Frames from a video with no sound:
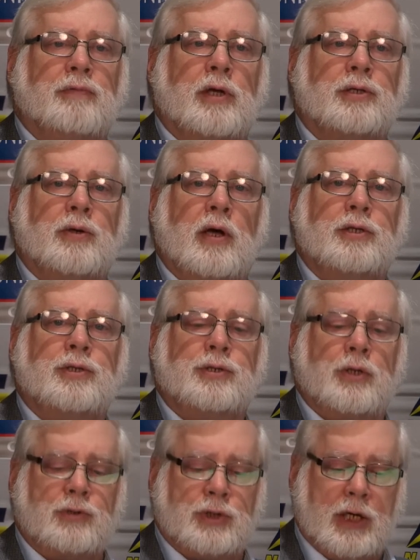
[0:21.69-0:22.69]
Electronics
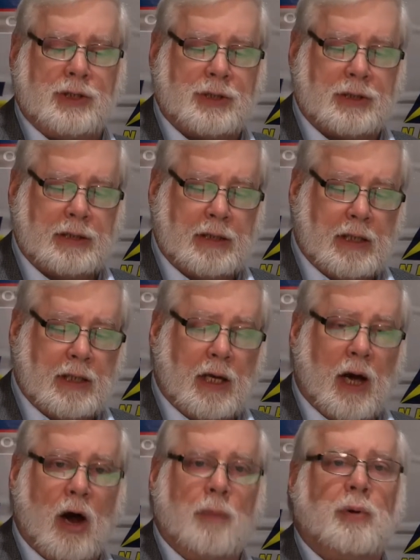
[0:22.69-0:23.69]
Association.
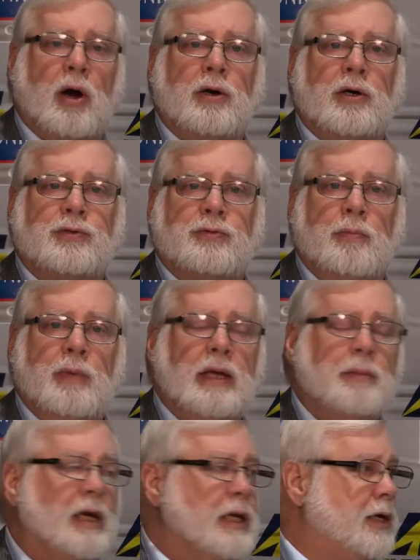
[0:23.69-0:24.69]
Our partners for many,
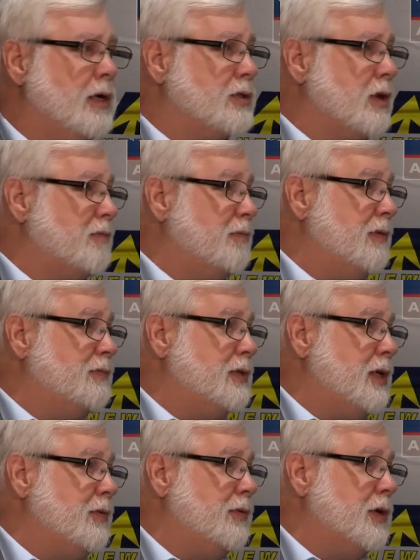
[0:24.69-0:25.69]
many years, our
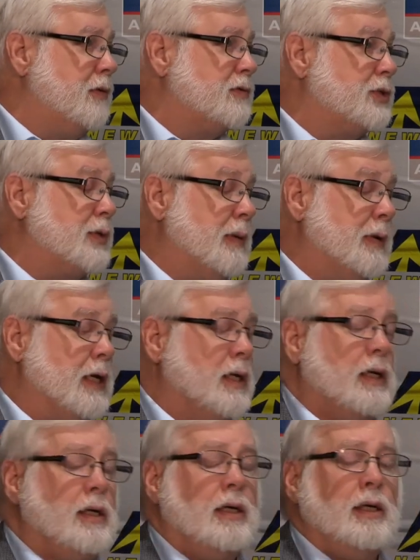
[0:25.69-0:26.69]
15th year of streaming.
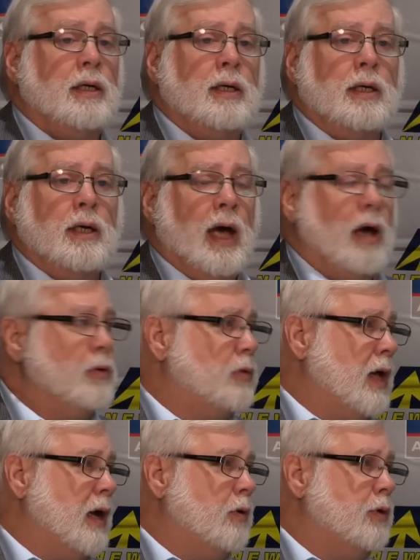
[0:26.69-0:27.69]

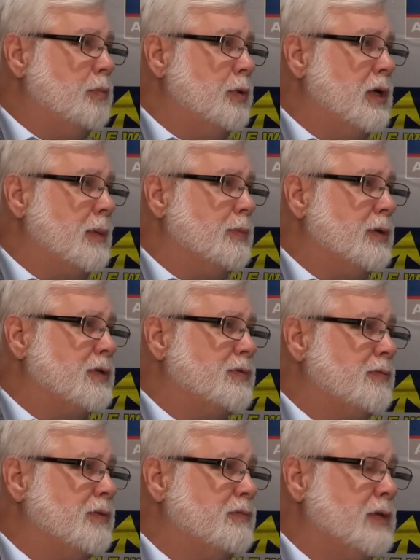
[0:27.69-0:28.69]
How you put up with us for
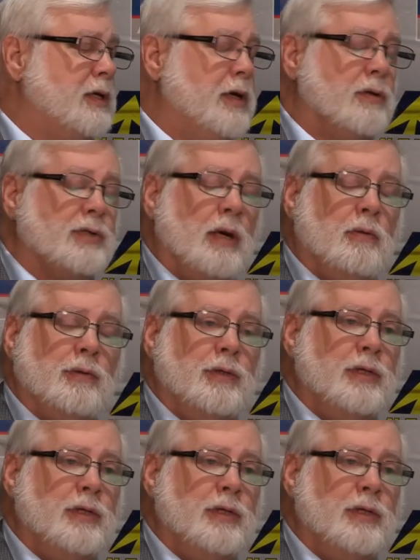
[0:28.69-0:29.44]
15 years, I will